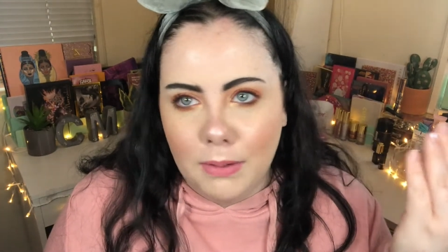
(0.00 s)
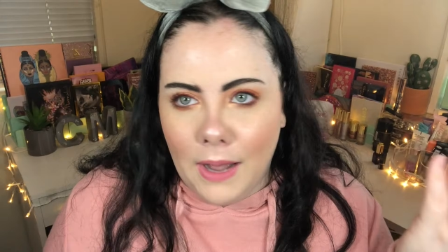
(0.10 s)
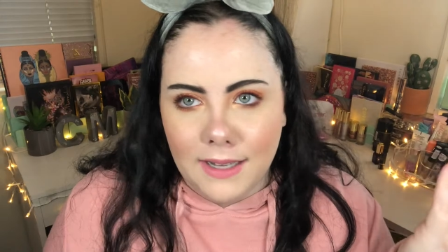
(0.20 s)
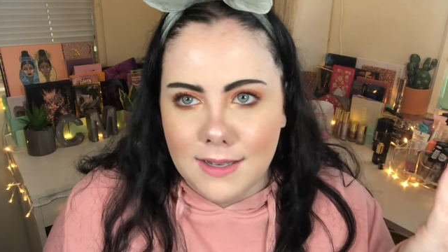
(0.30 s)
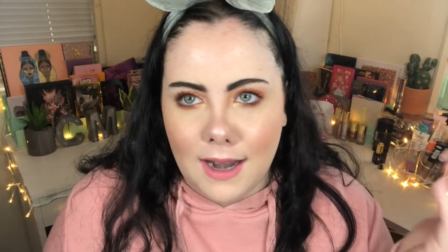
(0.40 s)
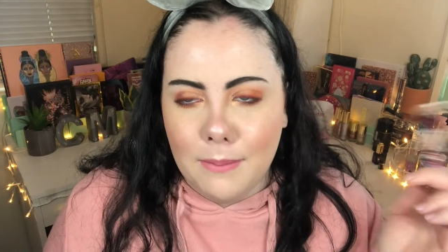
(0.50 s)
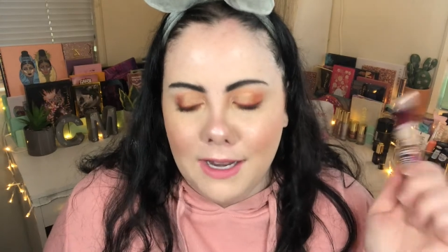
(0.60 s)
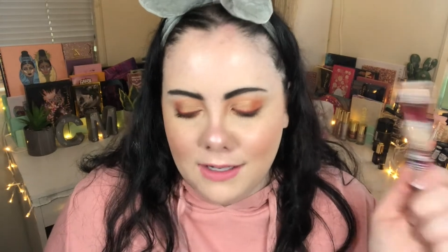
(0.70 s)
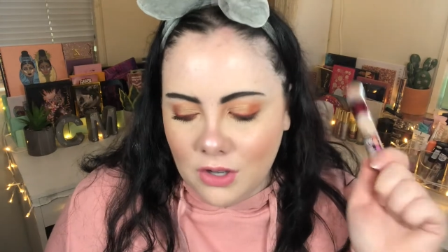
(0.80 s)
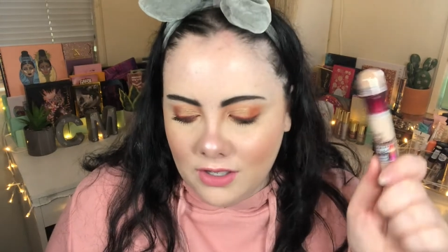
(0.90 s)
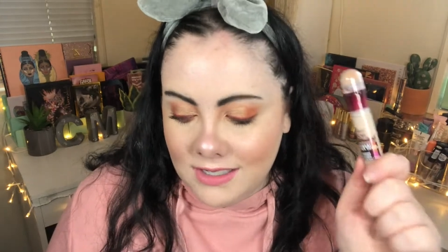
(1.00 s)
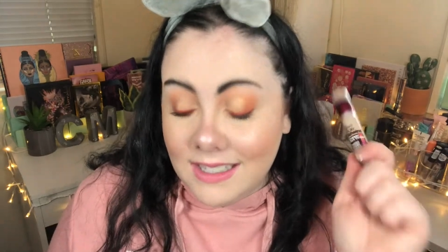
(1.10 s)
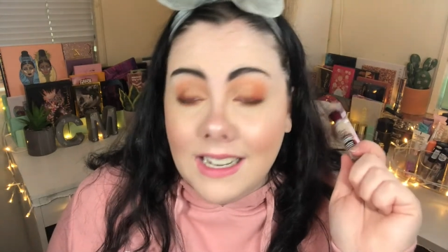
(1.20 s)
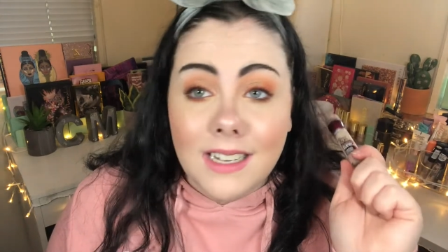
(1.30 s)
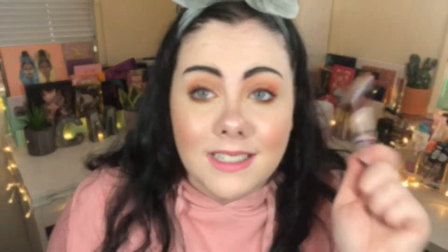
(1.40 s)
pass it up. It is
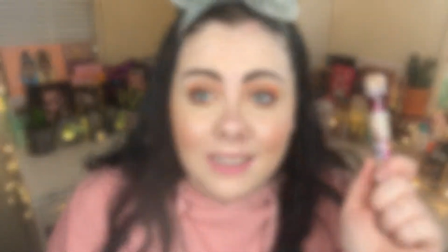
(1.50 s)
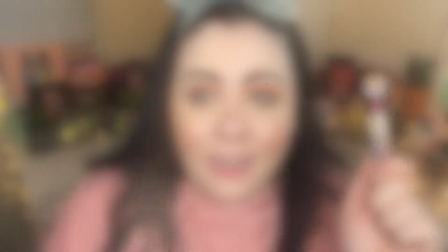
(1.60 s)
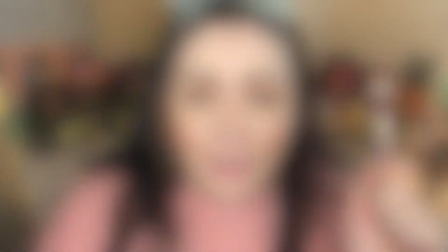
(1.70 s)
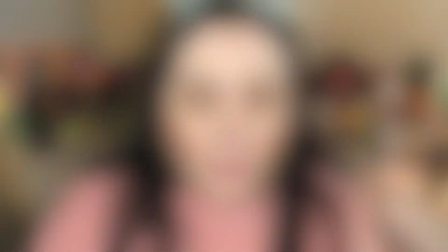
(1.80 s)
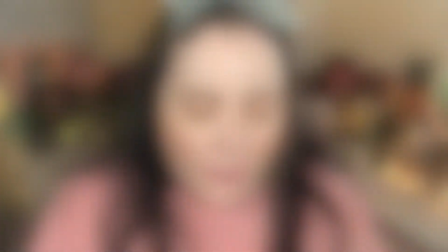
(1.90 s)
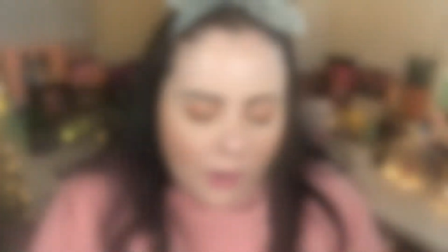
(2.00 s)
honestly stunning. Holy